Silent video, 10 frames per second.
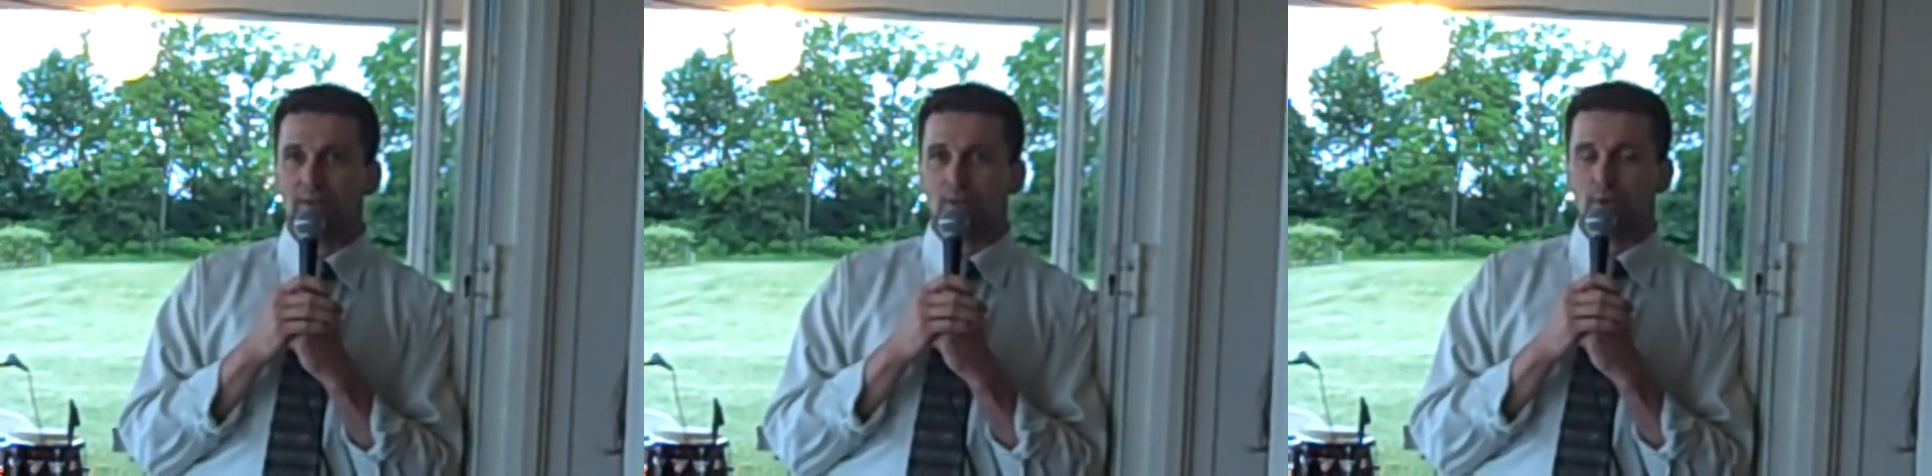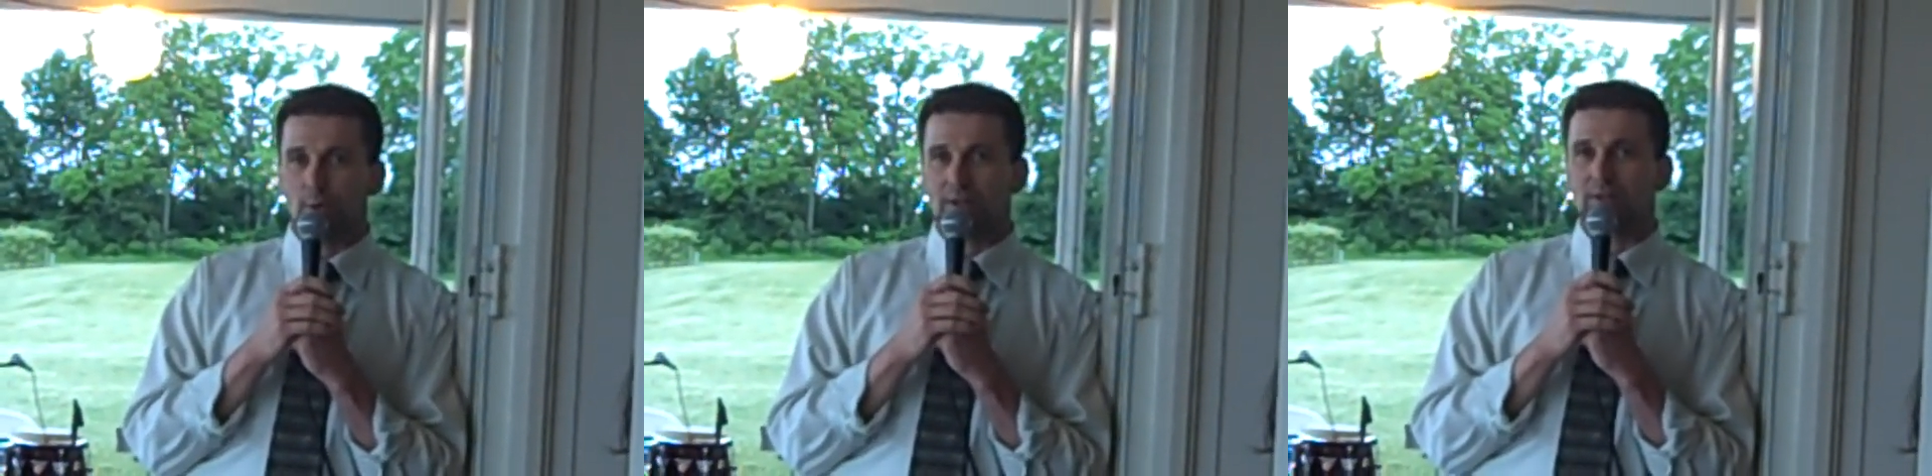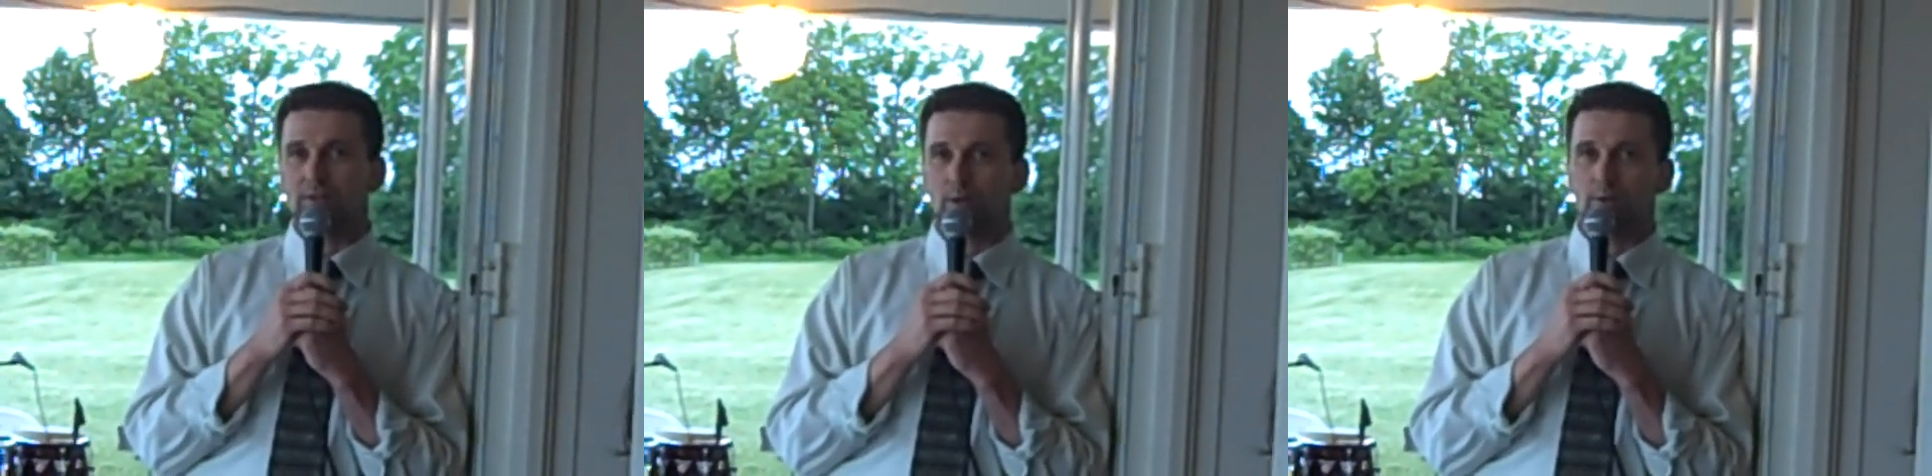third
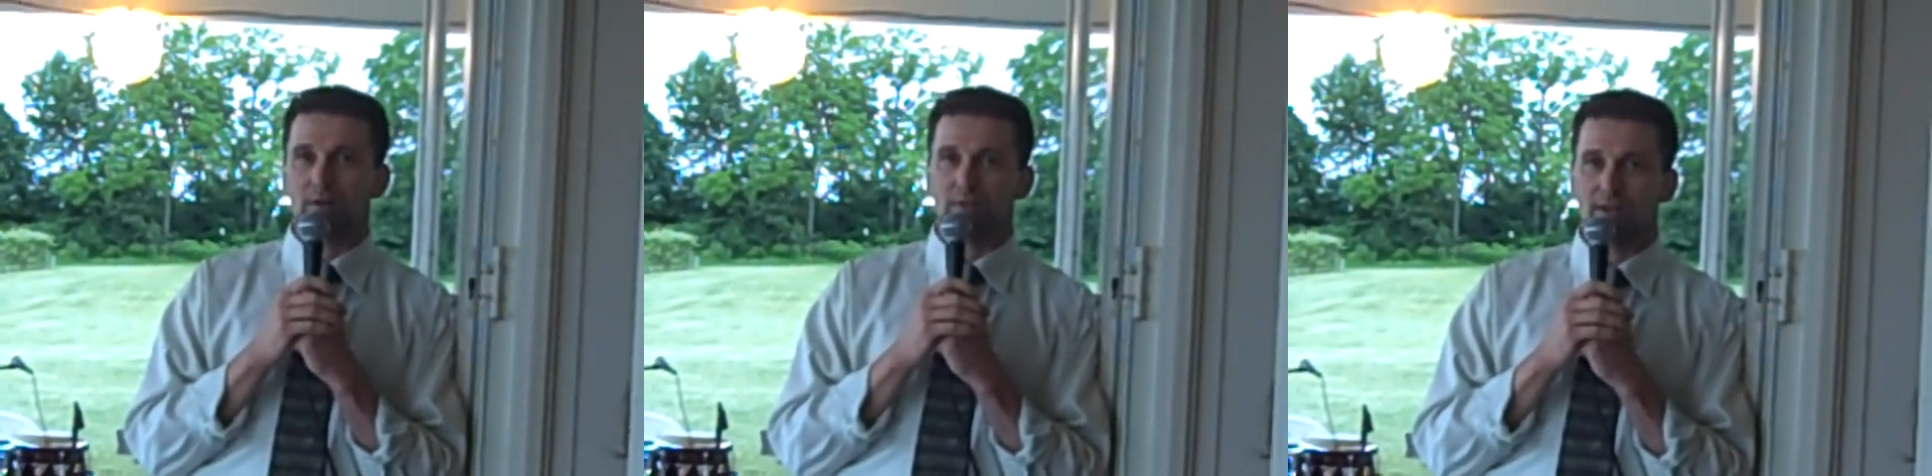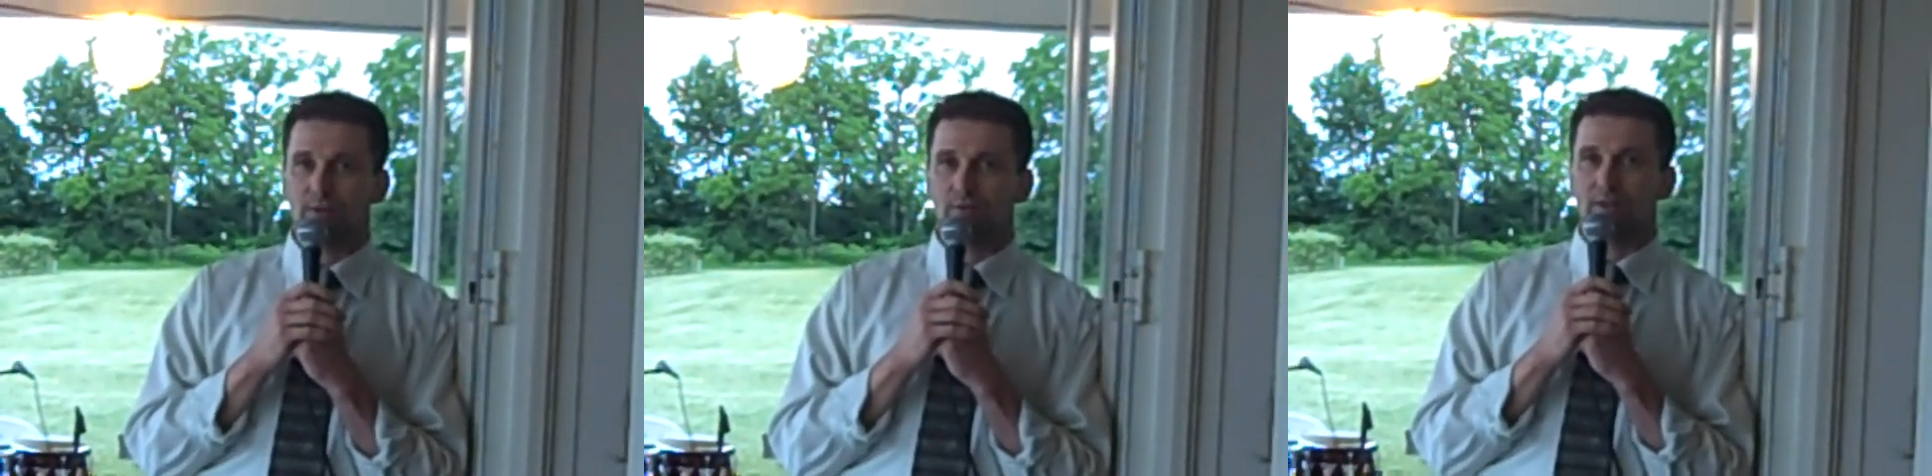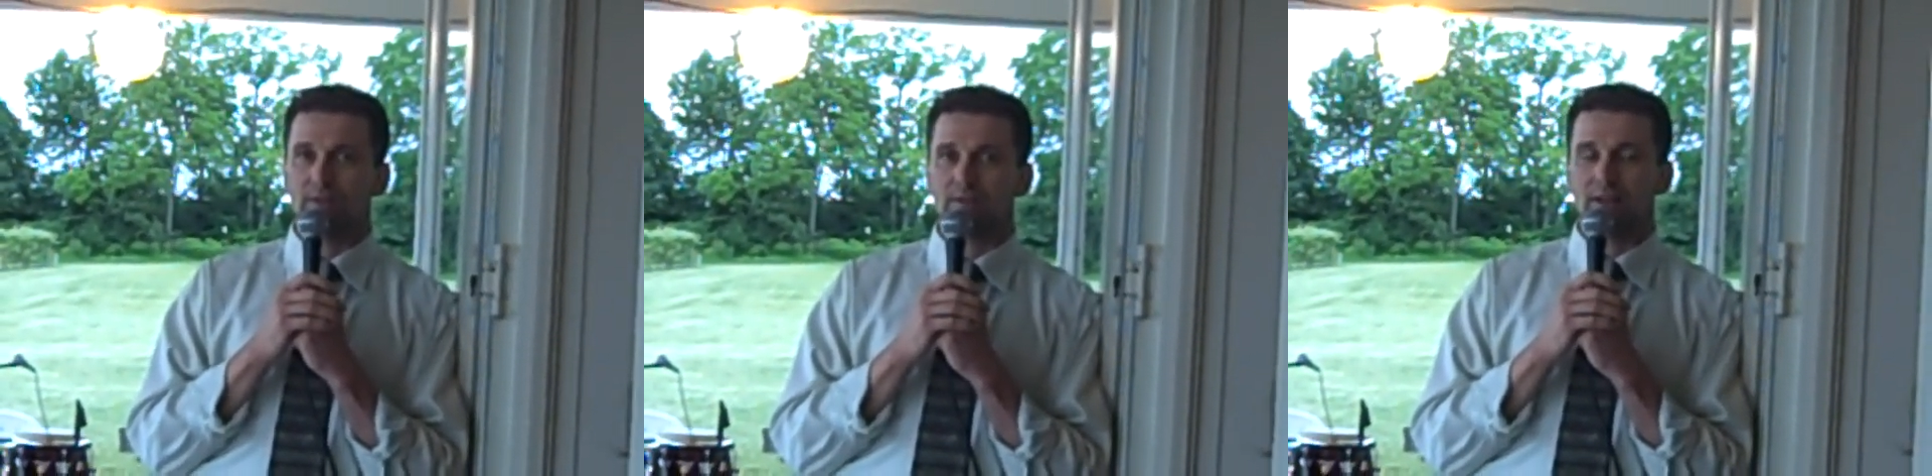dessert one we have
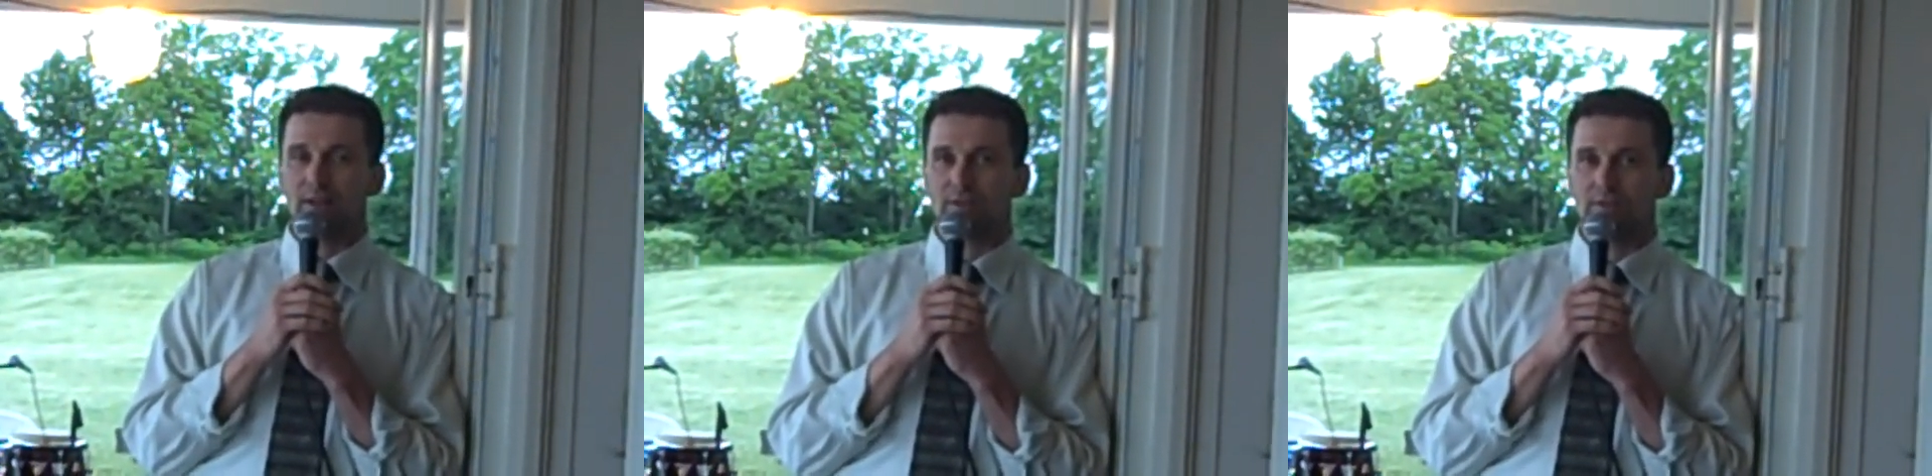in the selection